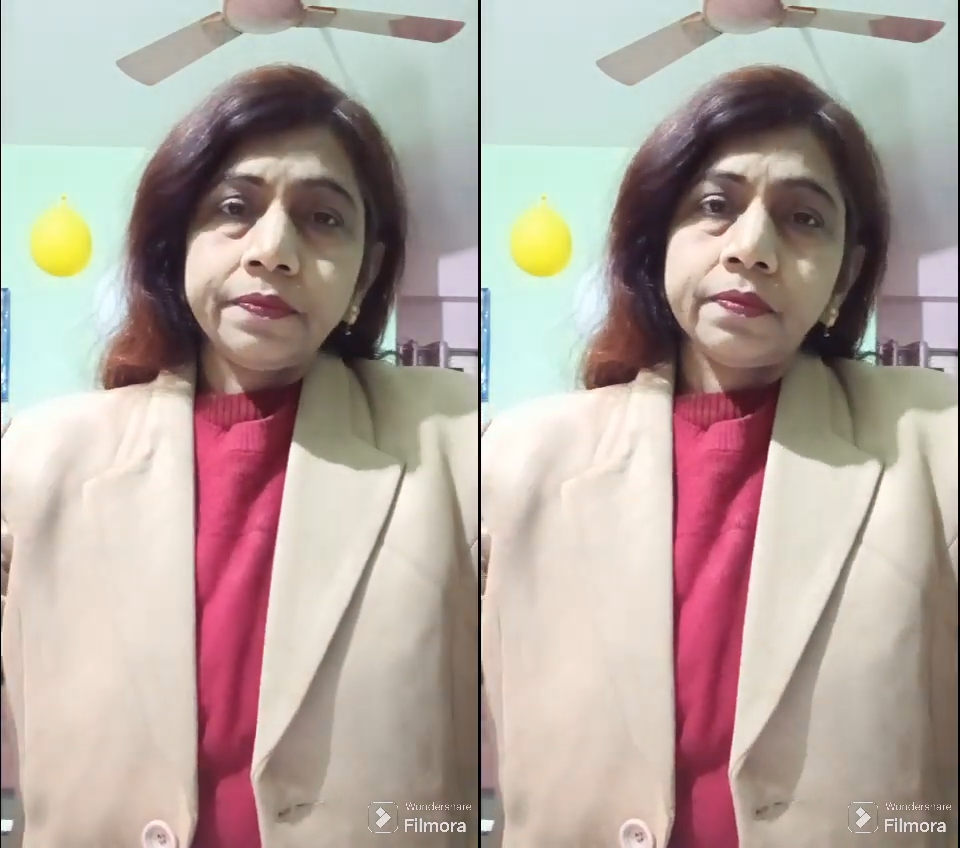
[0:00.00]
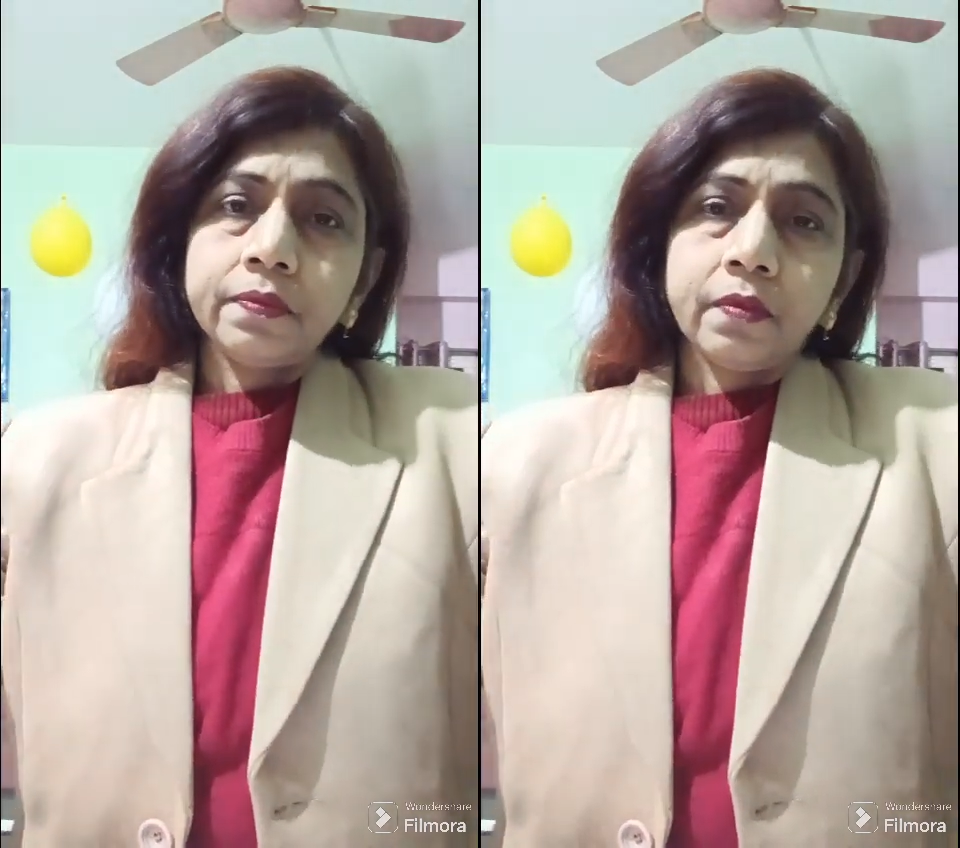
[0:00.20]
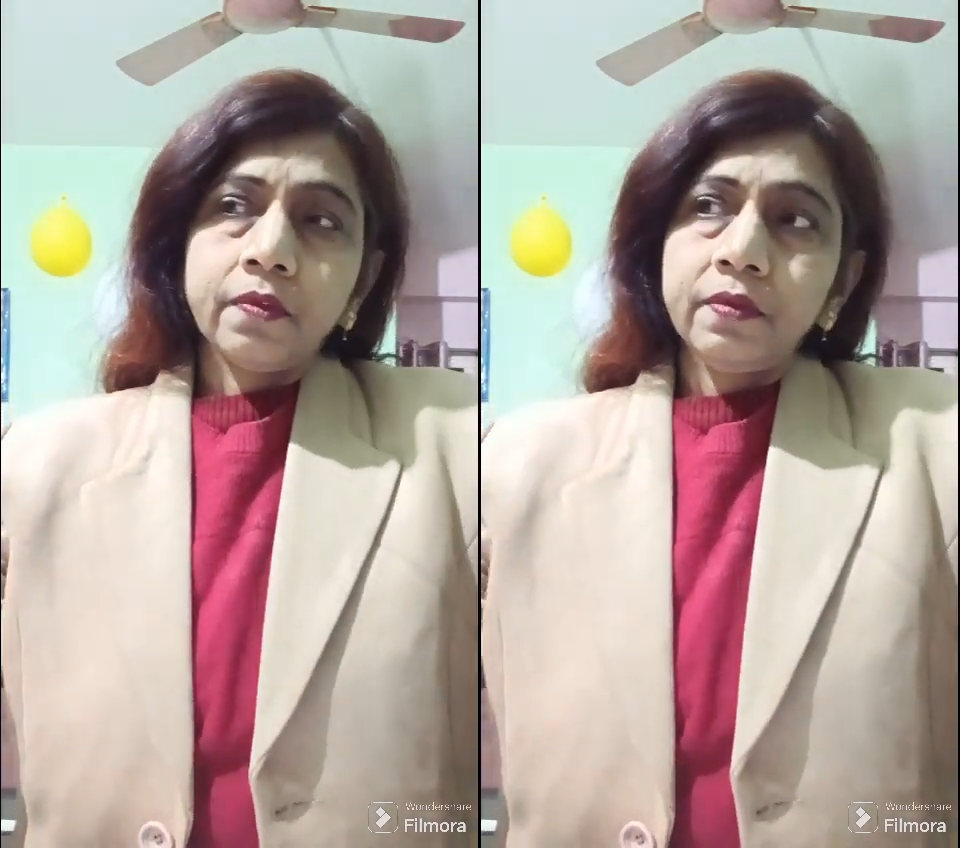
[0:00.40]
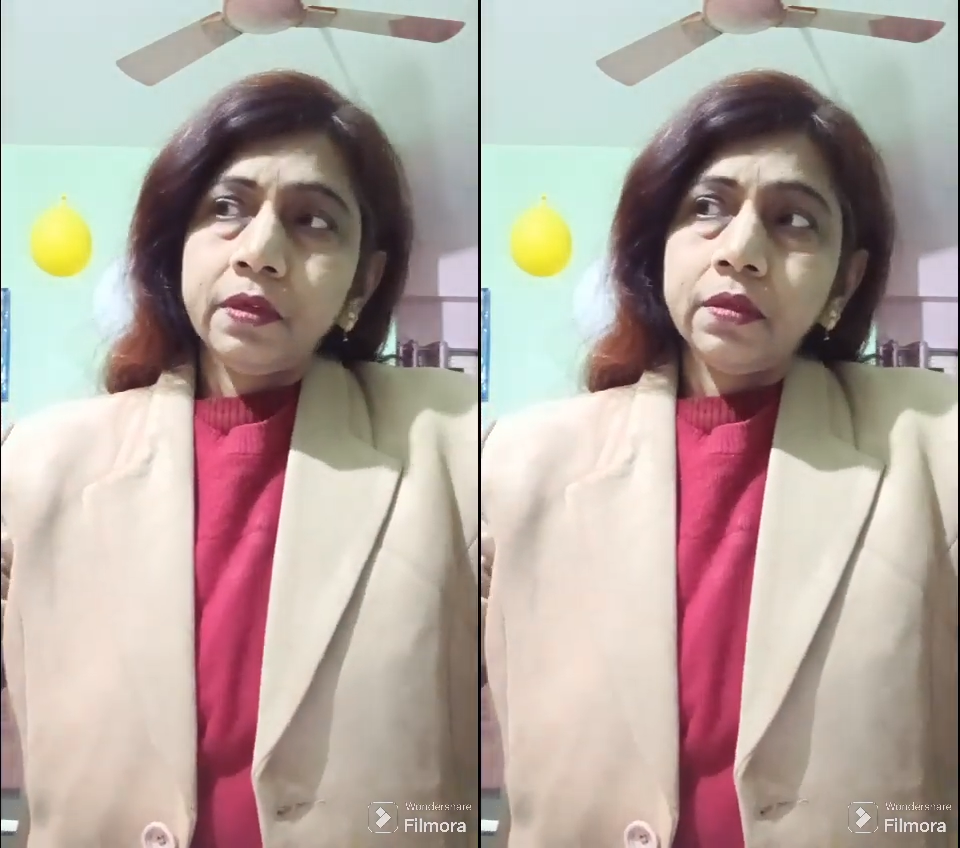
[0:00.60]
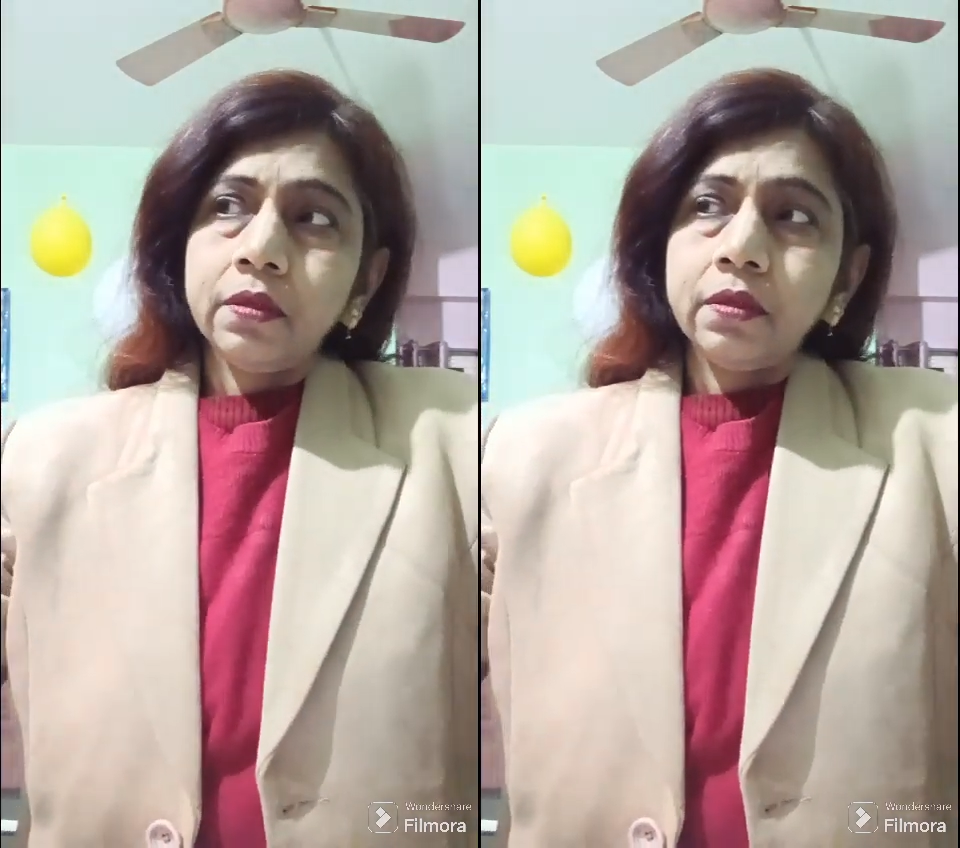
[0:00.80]
and
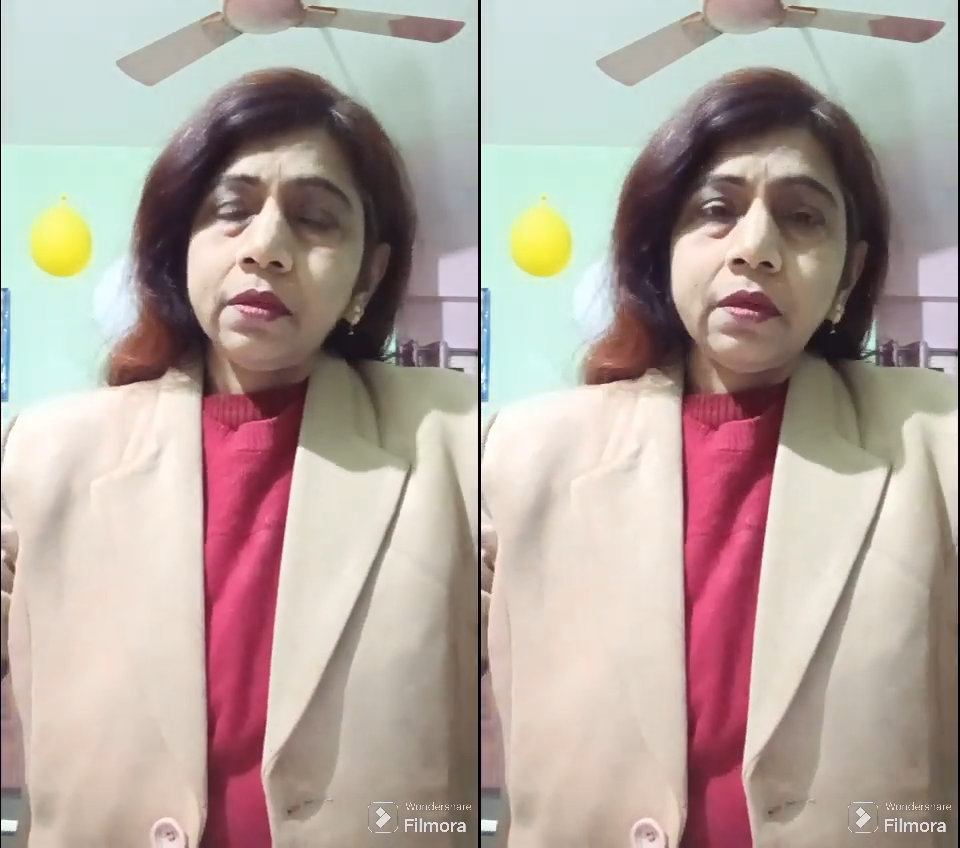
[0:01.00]
passage off